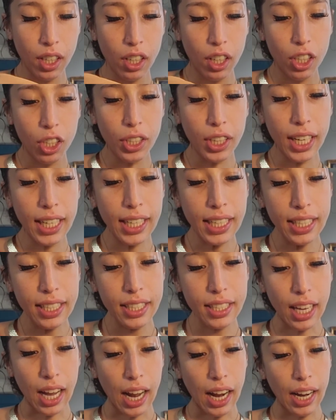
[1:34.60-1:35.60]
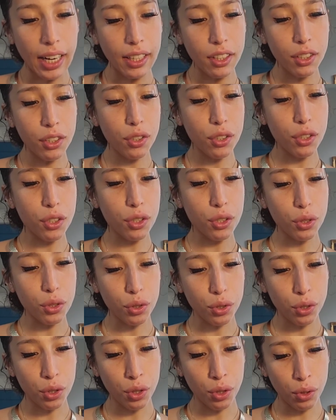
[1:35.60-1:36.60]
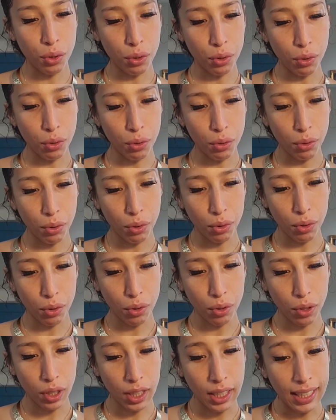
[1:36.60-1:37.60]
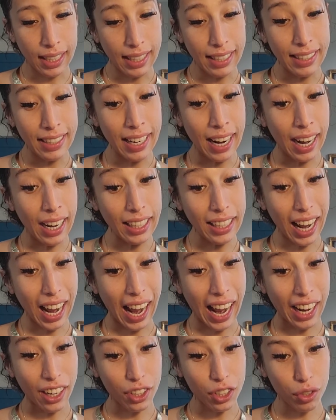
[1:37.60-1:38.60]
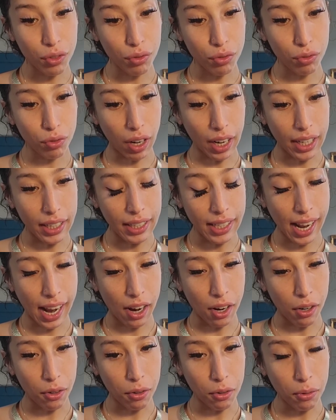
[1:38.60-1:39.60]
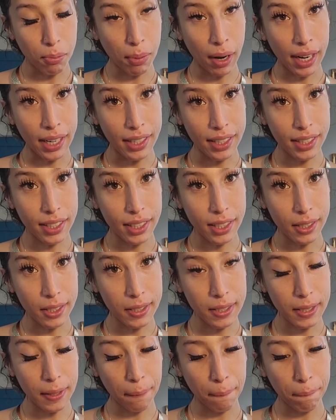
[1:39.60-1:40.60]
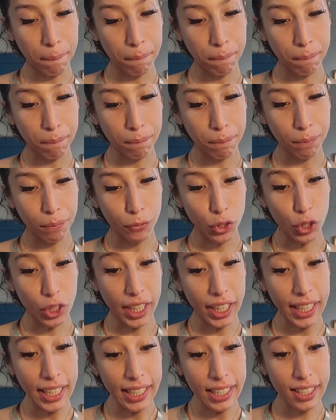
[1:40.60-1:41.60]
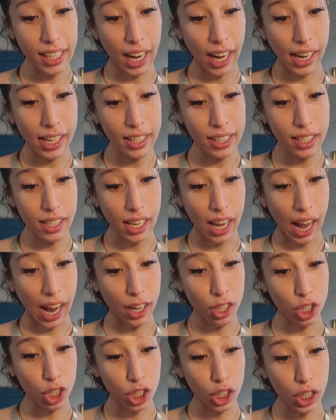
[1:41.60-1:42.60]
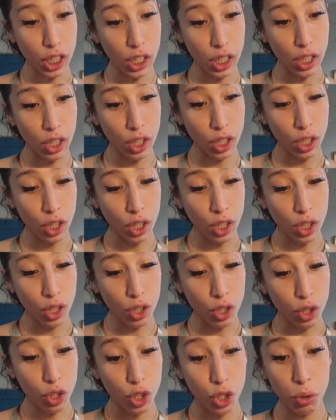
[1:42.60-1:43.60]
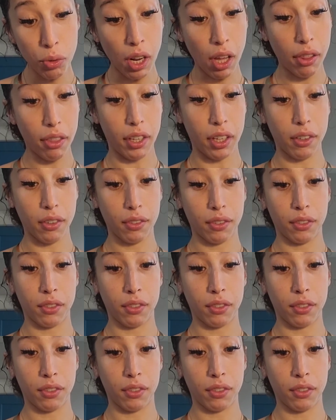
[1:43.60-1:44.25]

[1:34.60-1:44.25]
You're getting signs to not act right now, Pisces. You're getting signs to actually do nothing.